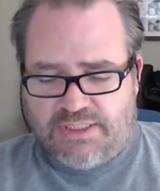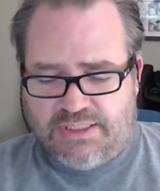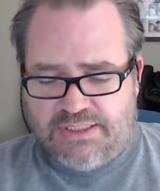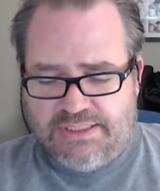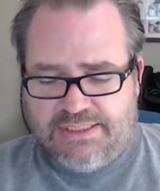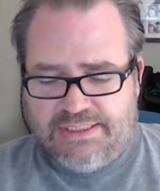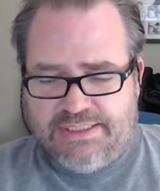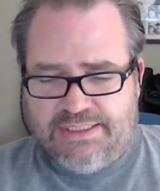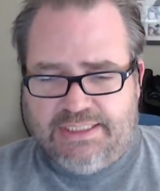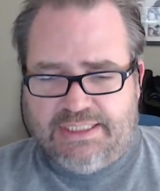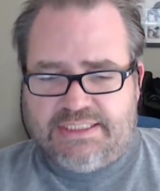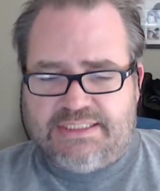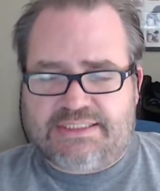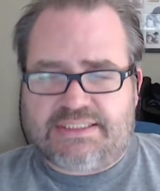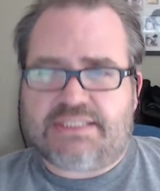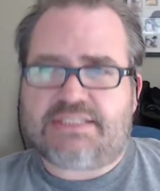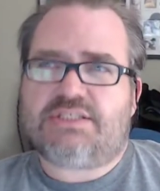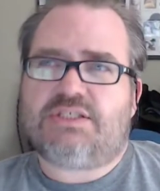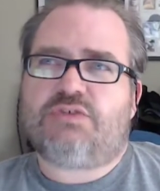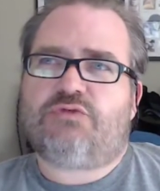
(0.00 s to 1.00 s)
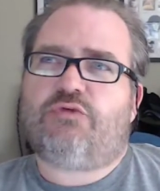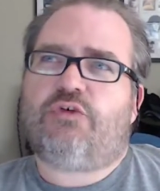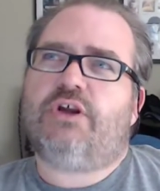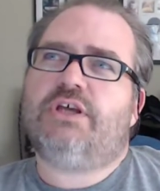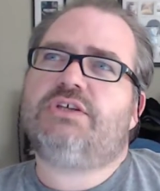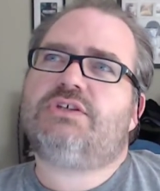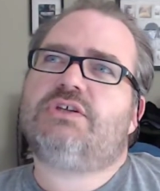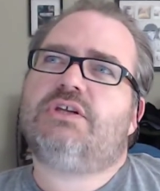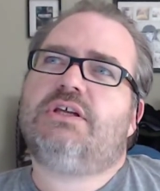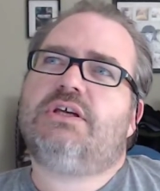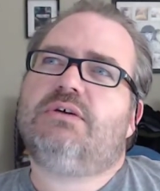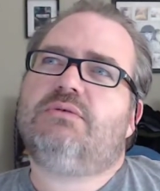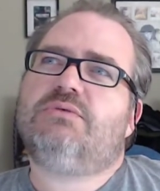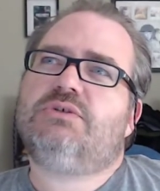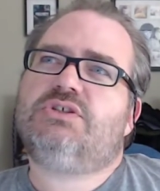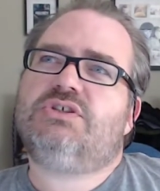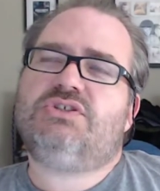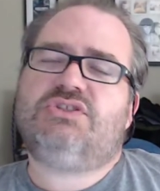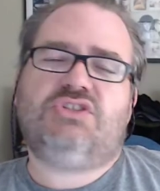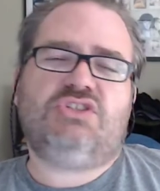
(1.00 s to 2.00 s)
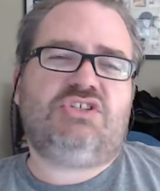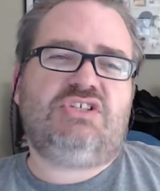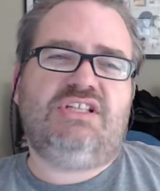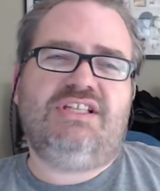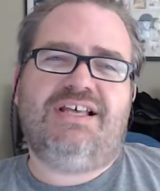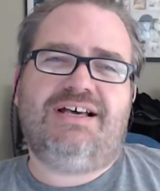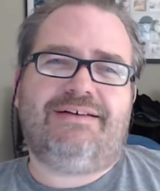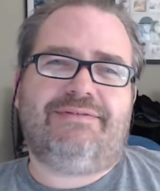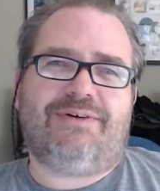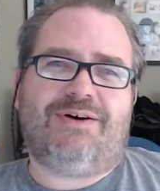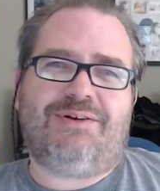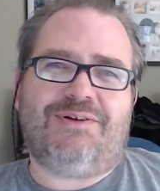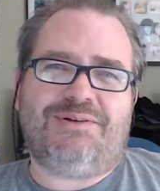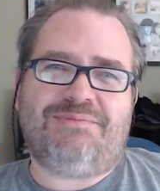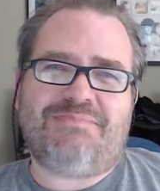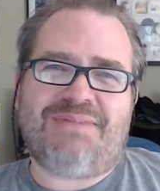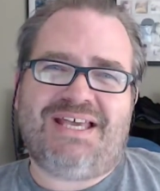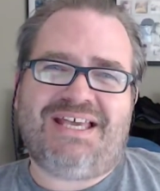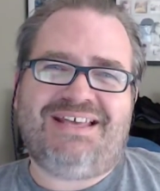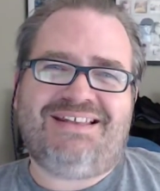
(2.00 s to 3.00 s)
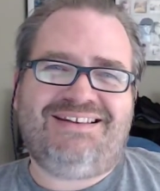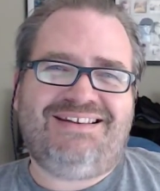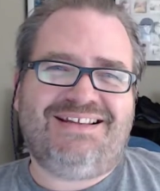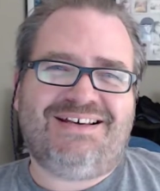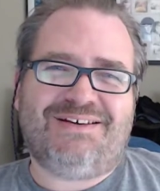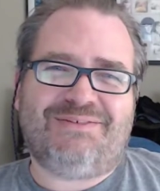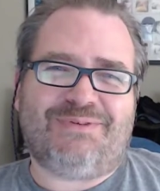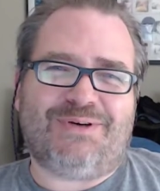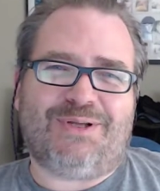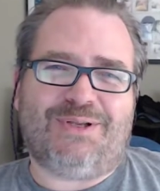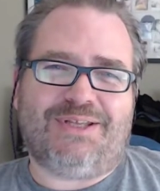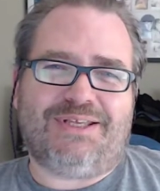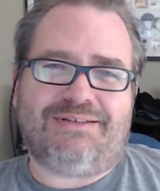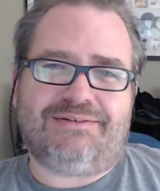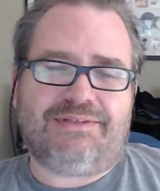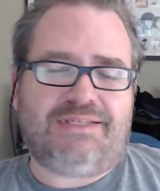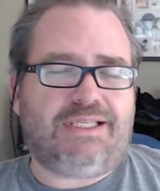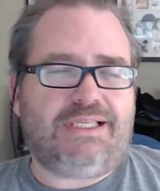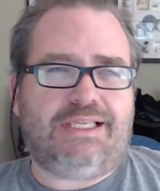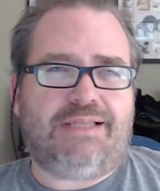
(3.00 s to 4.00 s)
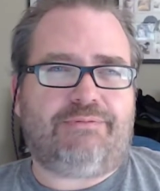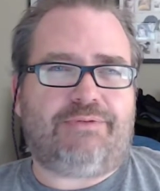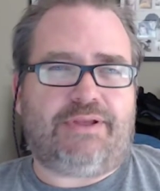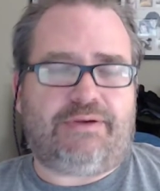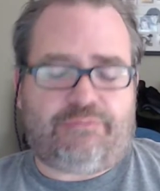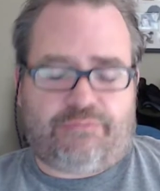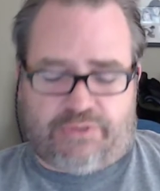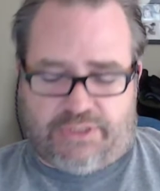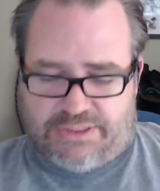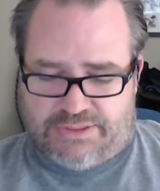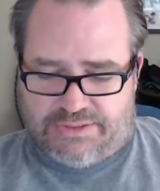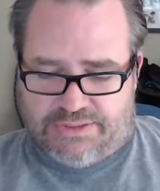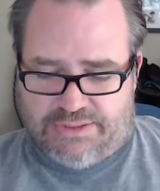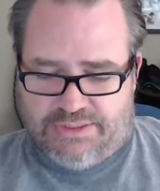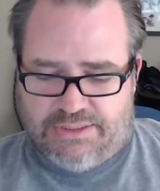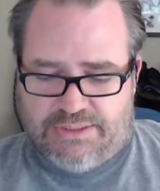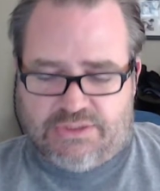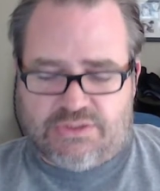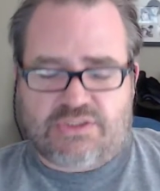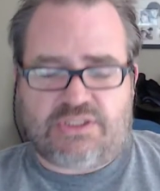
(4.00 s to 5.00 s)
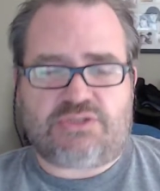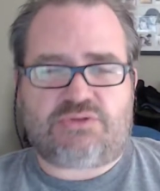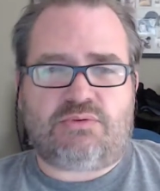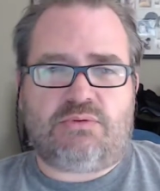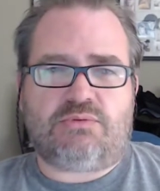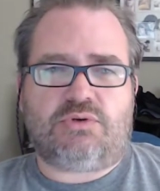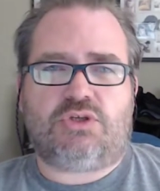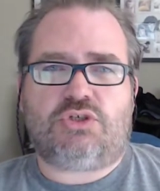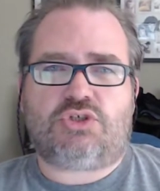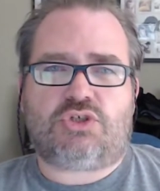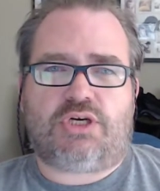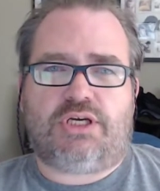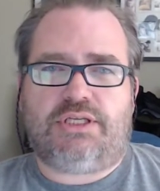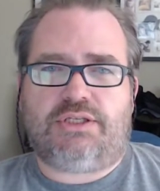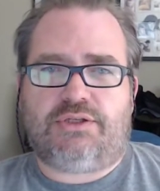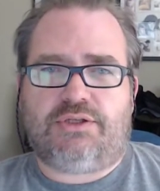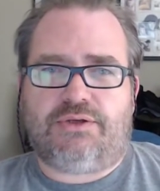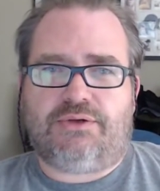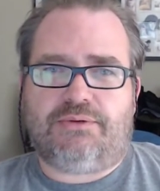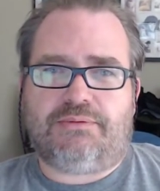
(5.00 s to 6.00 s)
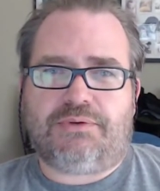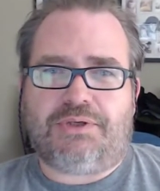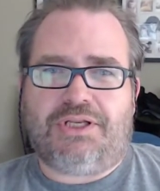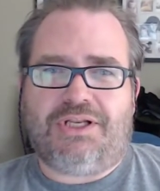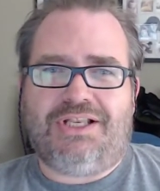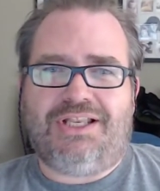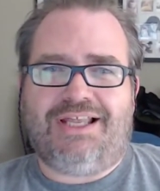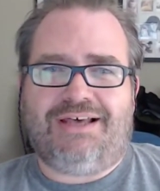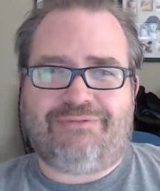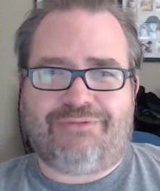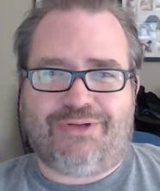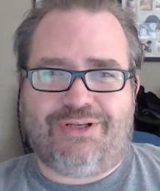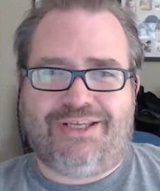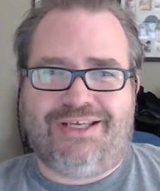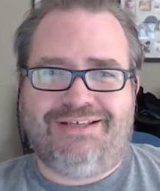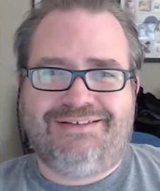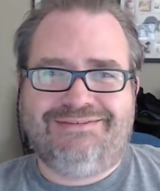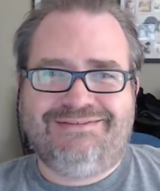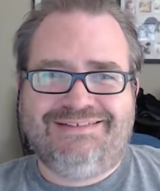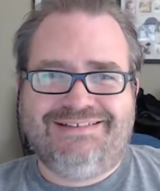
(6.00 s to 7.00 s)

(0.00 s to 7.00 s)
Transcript: And he says this phrase in it, which is just love on it, man. Love on it. I love that phrase. So that's what I'm going to try and do. I'm going to love on it.